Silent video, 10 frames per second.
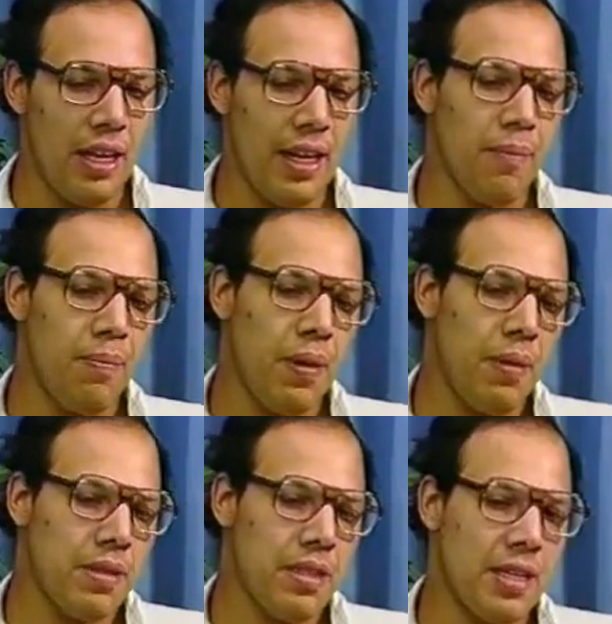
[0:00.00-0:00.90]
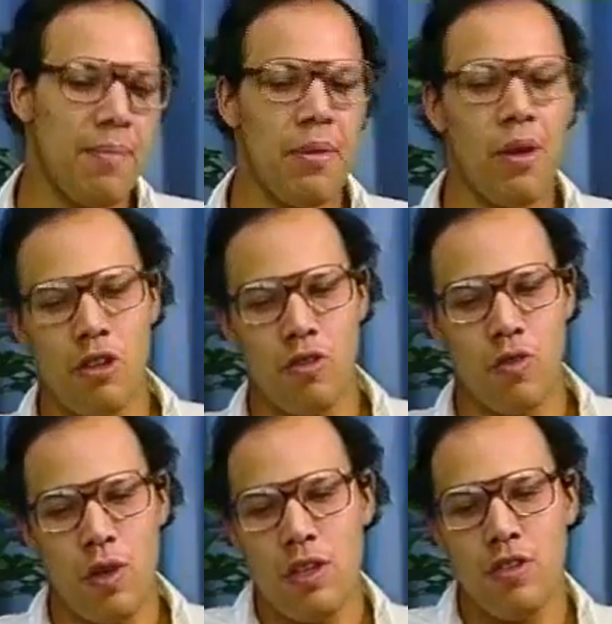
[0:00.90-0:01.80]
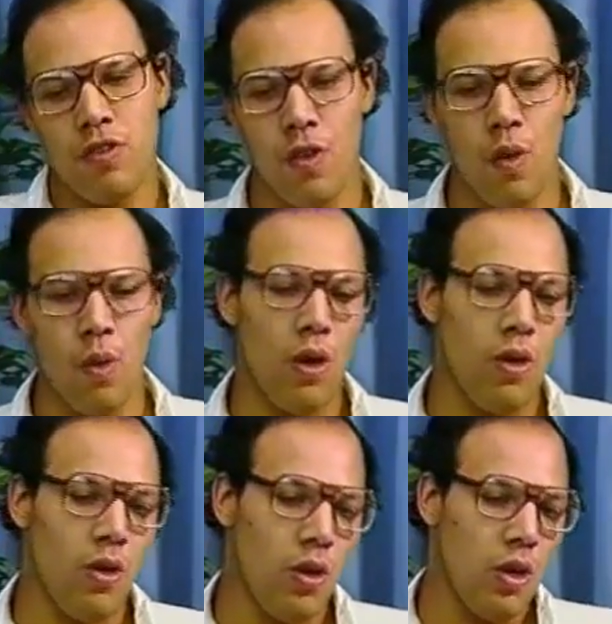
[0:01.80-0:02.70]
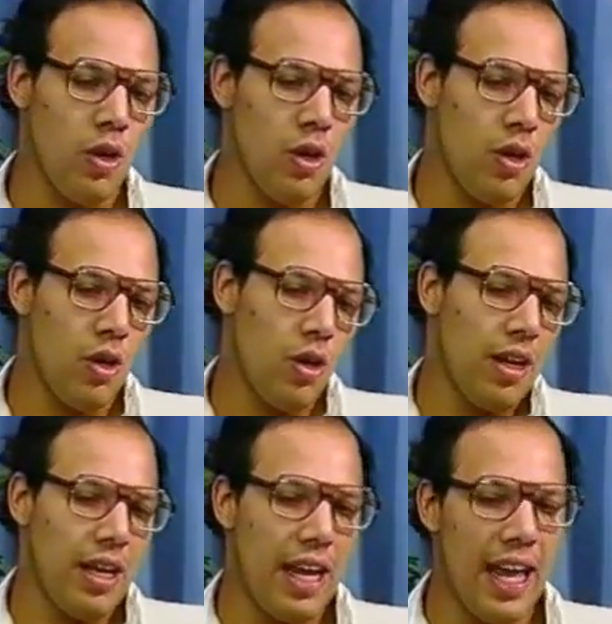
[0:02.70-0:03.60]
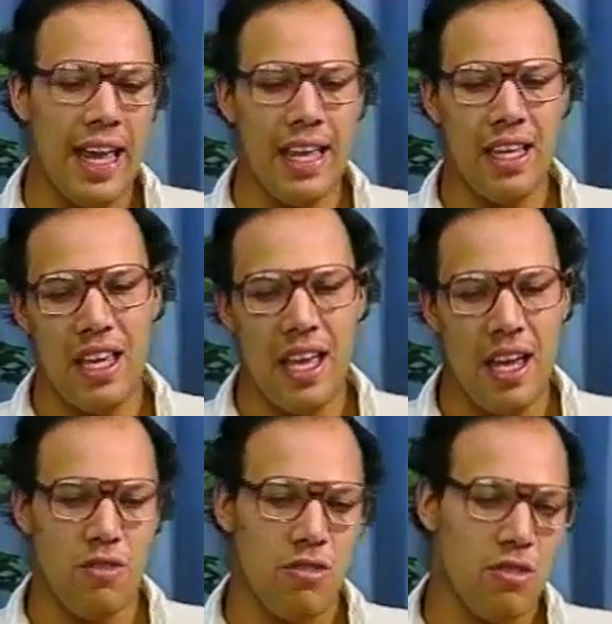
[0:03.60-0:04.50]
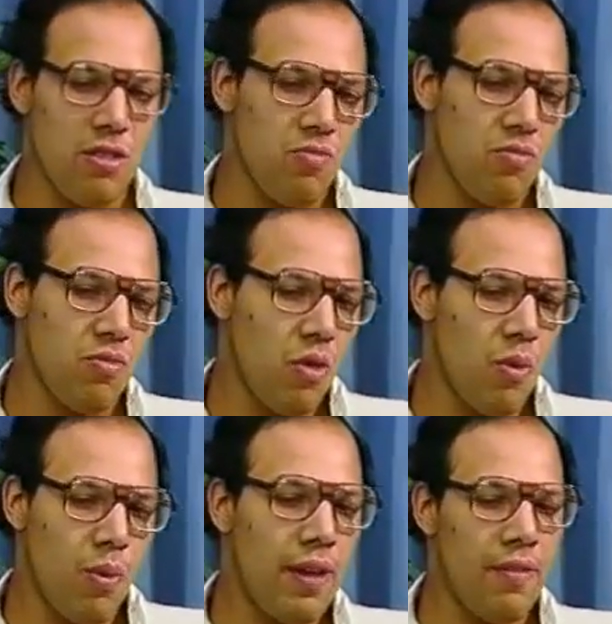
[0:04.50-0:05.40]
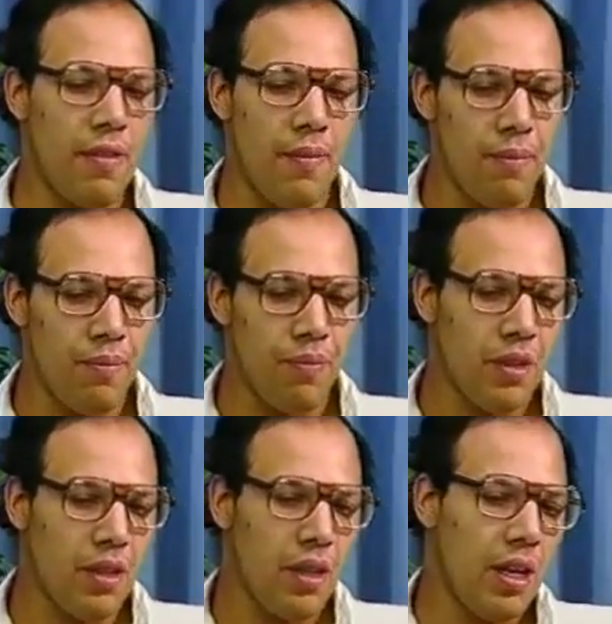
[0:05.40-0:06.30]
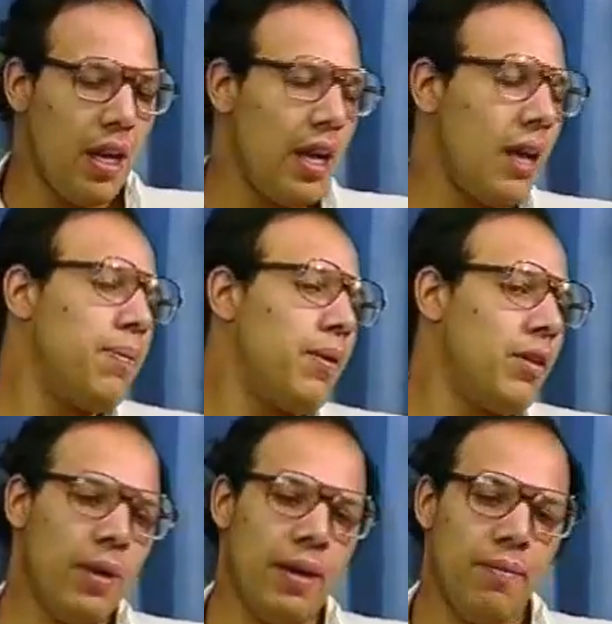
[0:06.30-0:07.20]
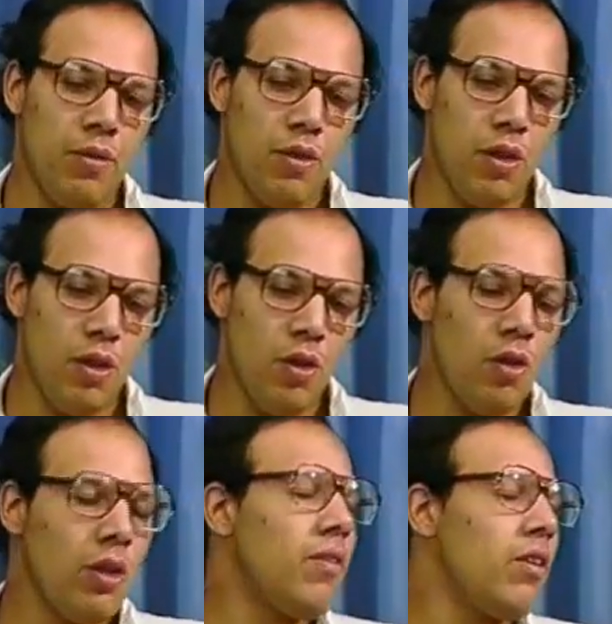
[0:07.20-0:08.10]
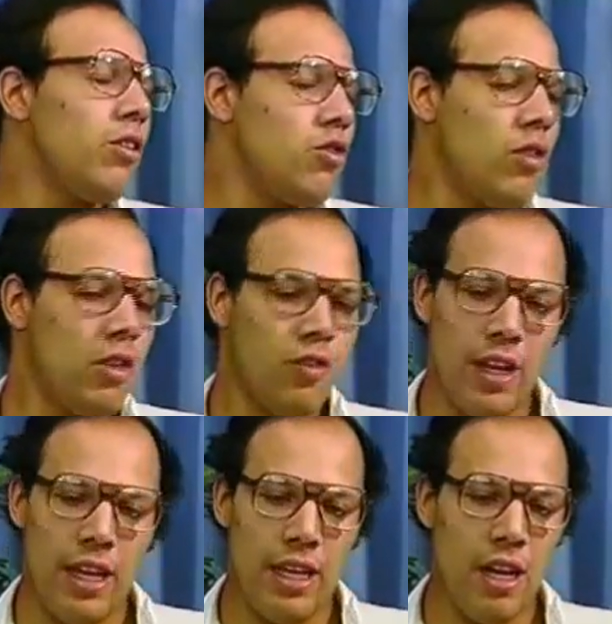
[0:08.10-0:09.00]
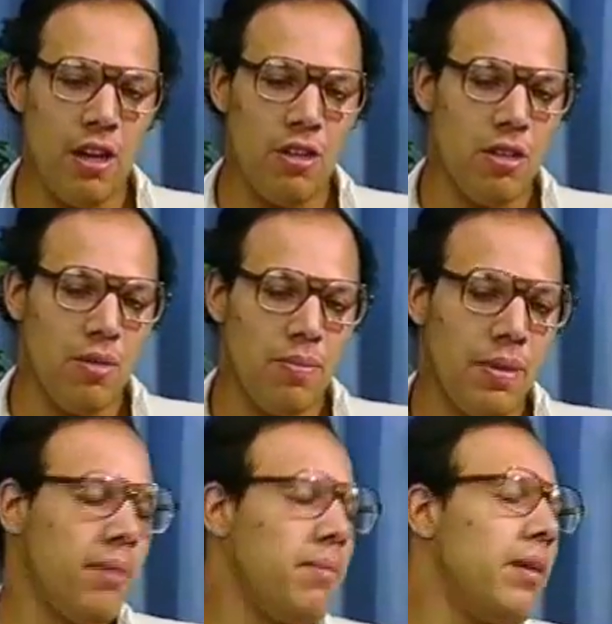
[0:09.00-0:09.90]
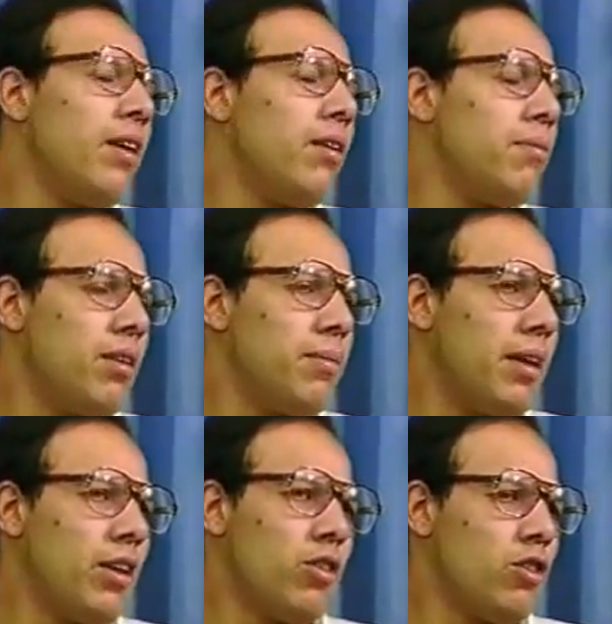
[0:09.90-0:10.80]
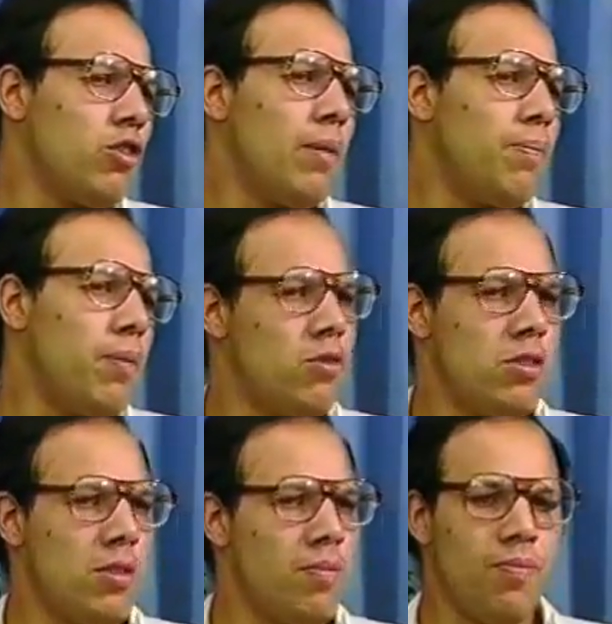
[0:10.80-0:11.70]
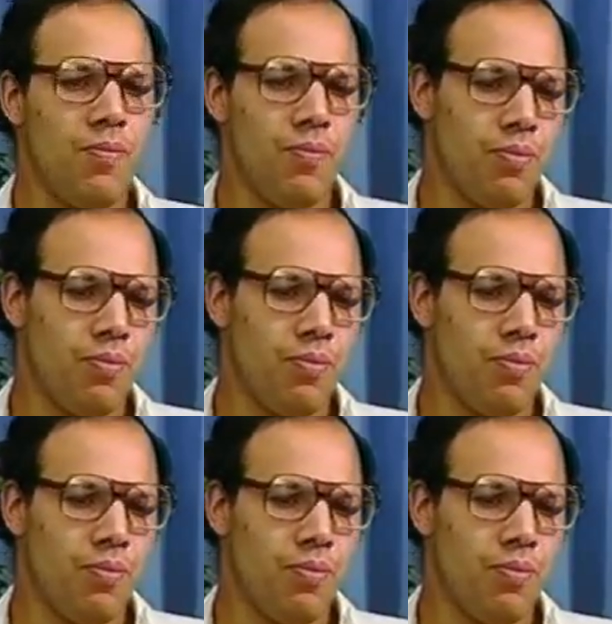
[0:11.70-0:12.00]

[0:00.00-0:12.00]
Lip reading: A lot of people say, I've been on the streets for 8 years, or whatever. I put it this way, you can live on the streets for 8 years, but that don't really make you a street person.